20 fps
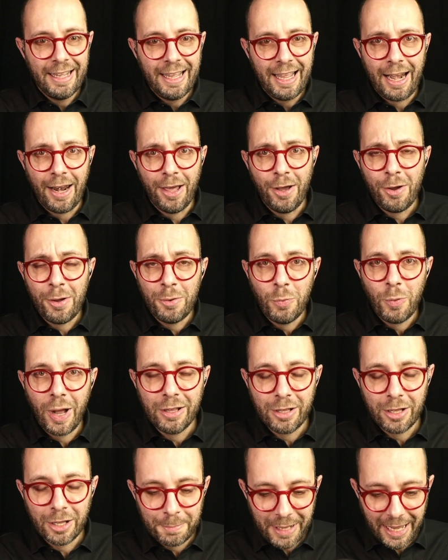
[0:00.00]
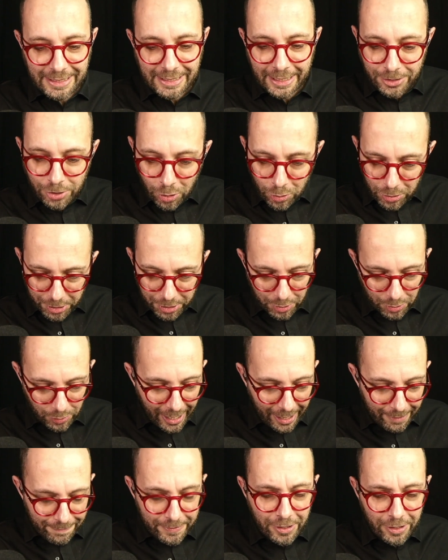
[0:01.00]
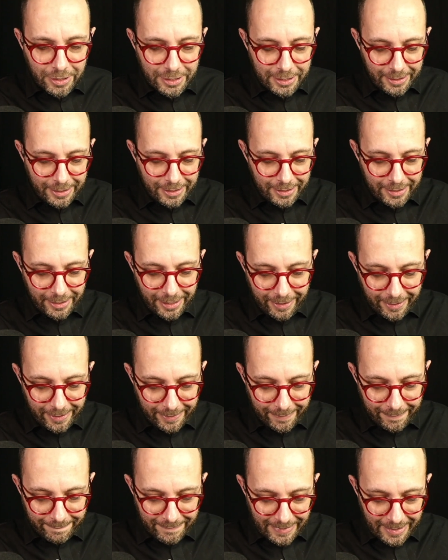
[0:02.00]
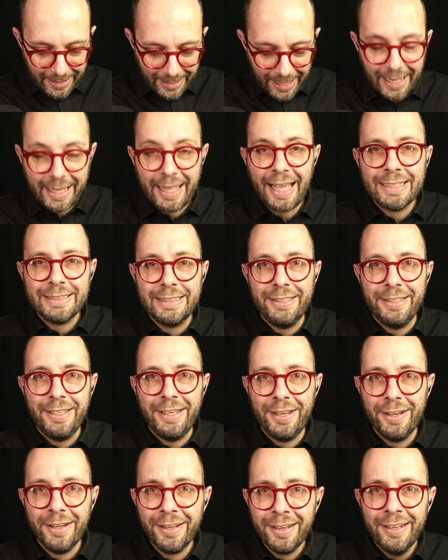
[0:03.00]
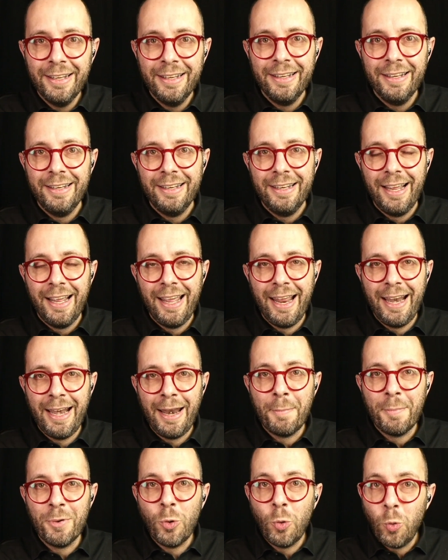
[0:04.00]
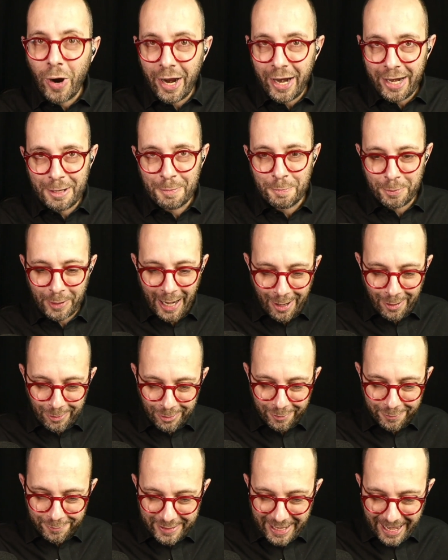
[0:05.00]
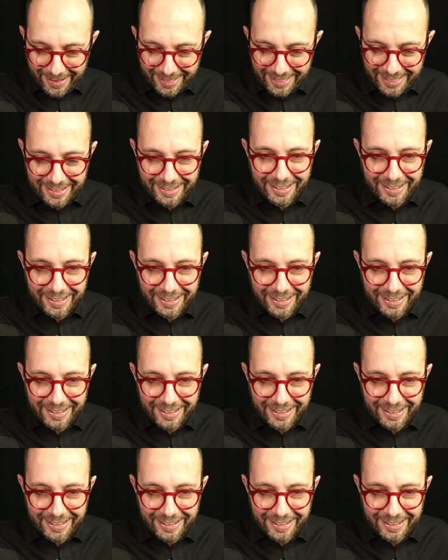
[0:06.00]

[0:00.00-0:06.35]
Hello and welcome. As I told you, I've got a guest here, and I'm quite proud of that.